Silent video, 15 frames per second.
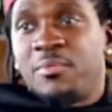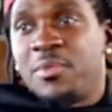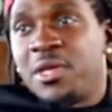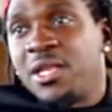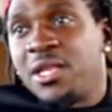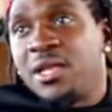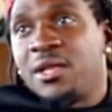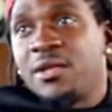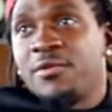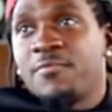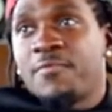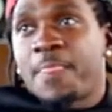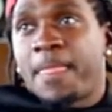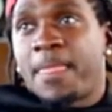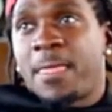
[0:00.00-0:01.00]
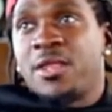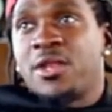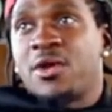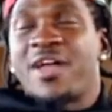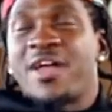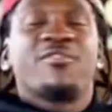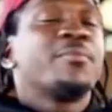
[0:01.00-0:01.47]
meaning you
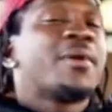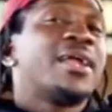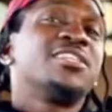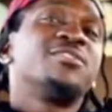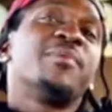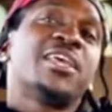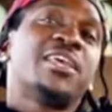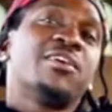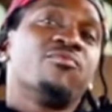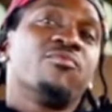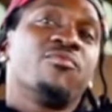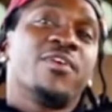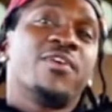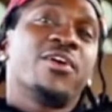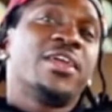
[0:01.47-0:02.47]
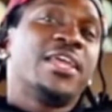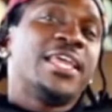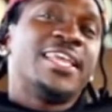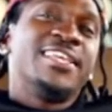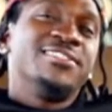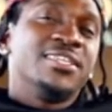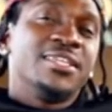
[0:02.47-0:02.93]
know everybody's making very
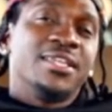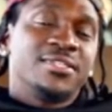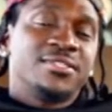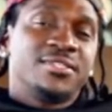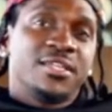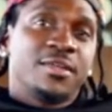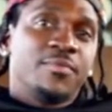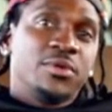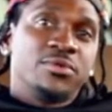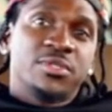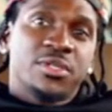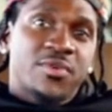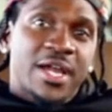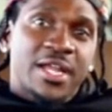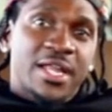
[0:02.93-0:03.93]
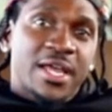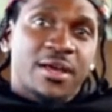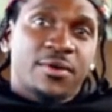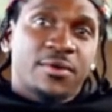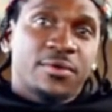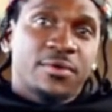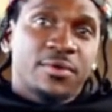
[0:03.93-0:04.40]
easy listening music right
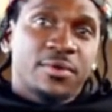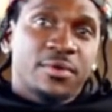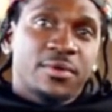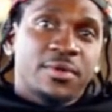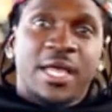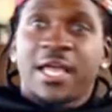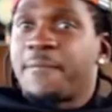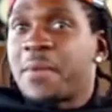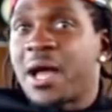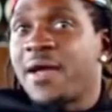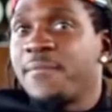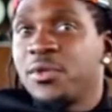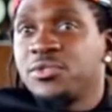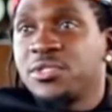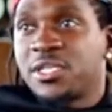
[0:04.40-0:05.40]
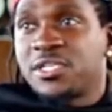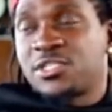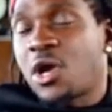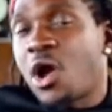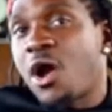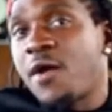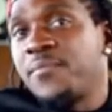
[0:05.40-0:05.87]
now like my music is
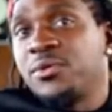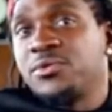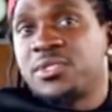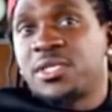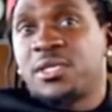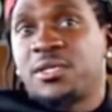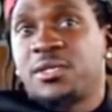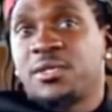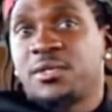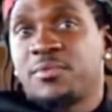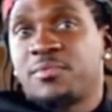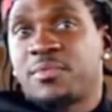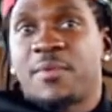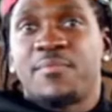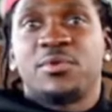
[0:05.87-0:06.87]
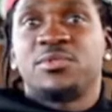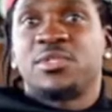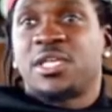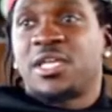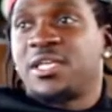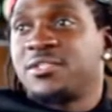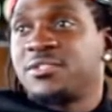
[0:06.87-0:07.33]
car music my
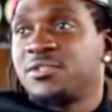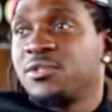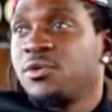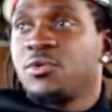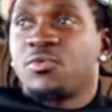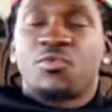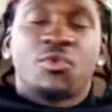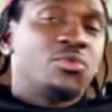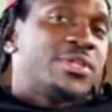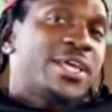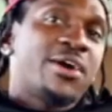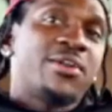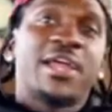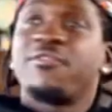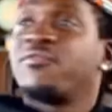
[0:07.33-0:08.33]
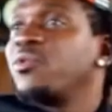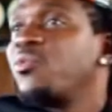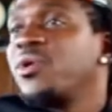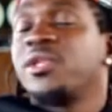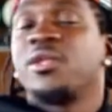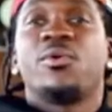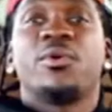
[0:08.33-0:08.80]
music is roll down every
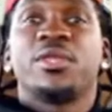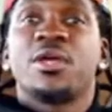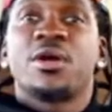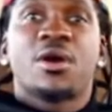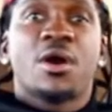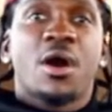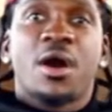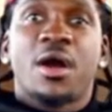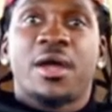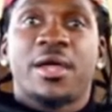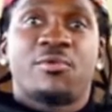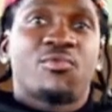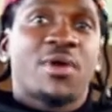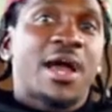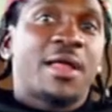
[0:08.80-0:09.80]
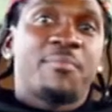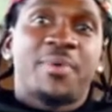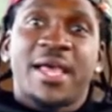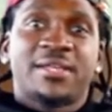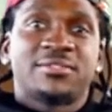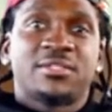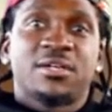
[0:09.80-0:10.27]
window in your car and ride
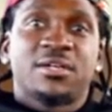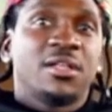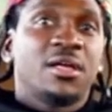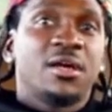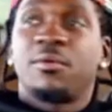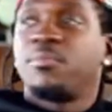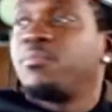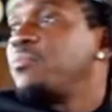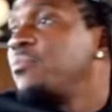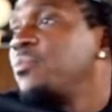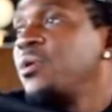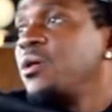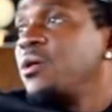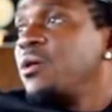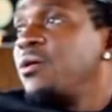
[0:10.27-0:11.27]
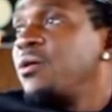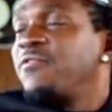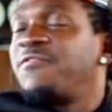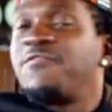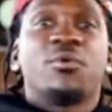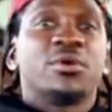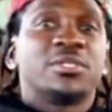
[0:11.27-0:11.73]
past the club
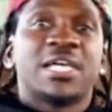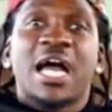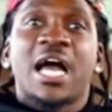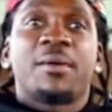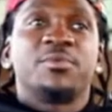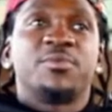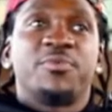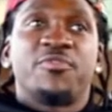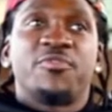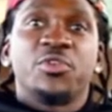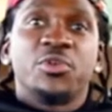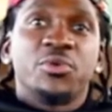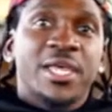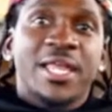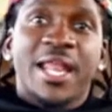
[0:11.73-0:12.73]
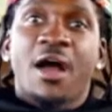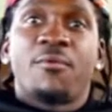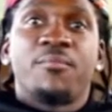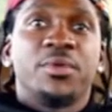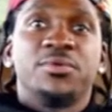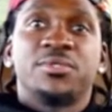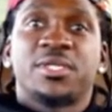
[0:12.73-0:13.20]
four times before you get
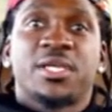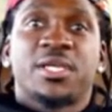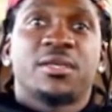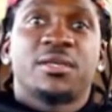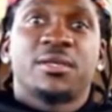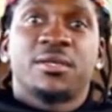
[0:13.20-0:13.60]
out music